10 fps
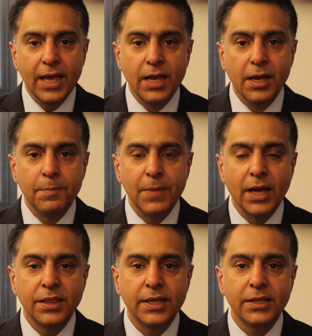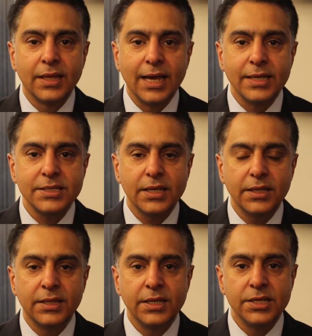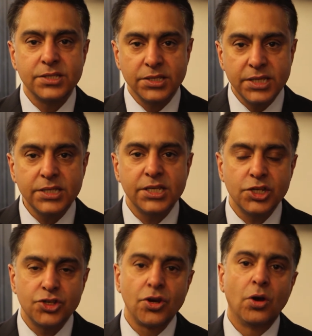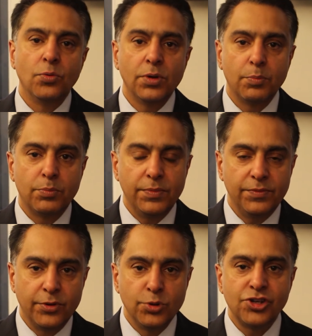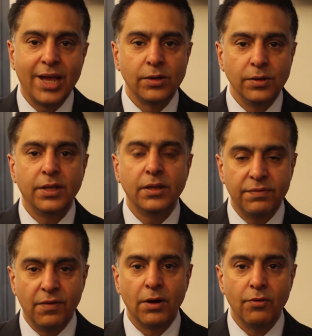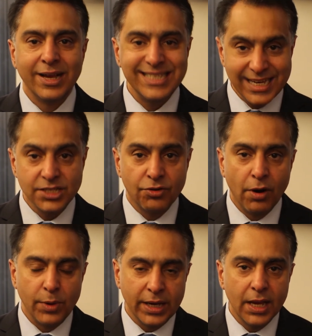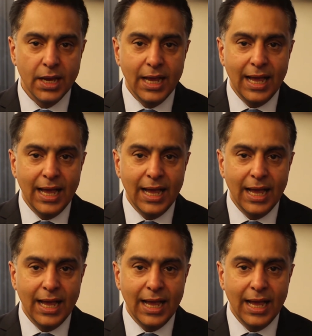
I think that the statistics show through Channel that the far right is growing,